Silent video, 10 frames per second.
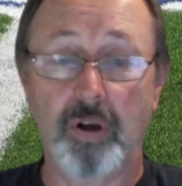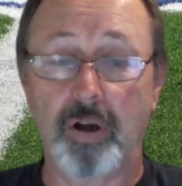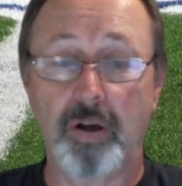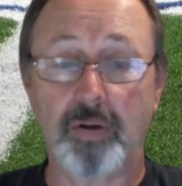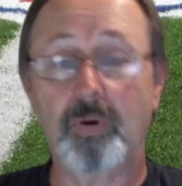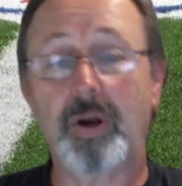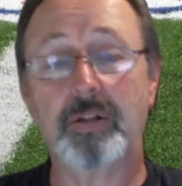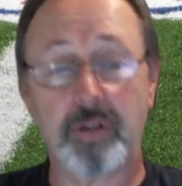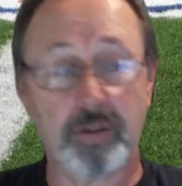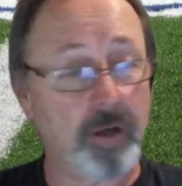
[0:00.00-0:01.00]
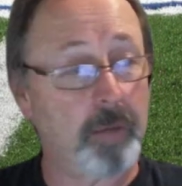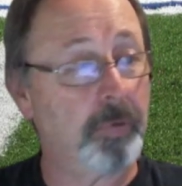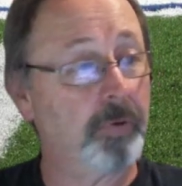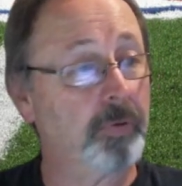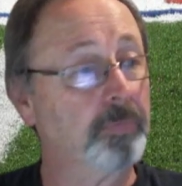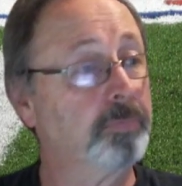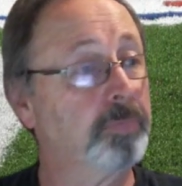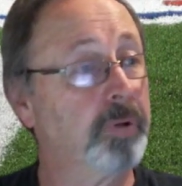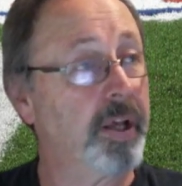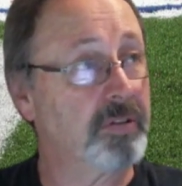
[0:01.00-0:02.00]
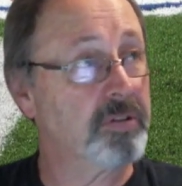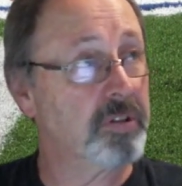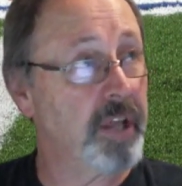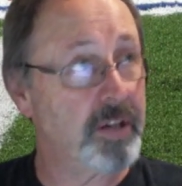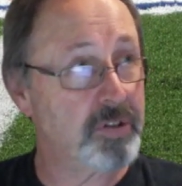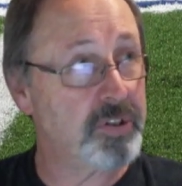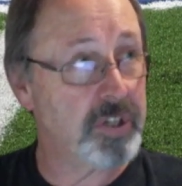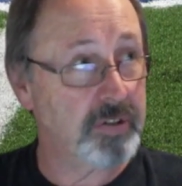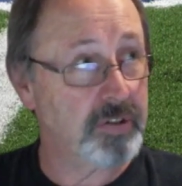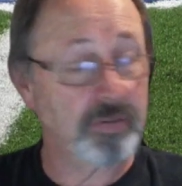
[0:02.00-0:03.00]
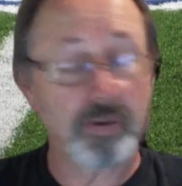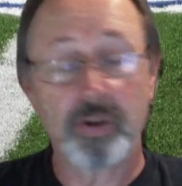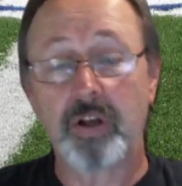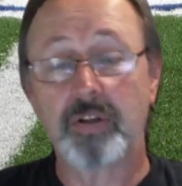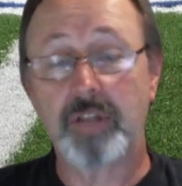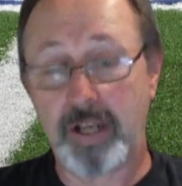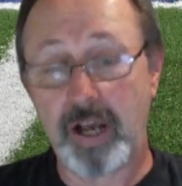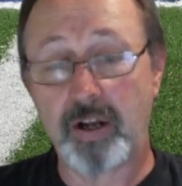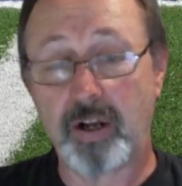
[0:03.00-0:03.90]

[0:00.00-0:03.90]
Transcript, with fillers: Uh, granted, a couple plays last year they got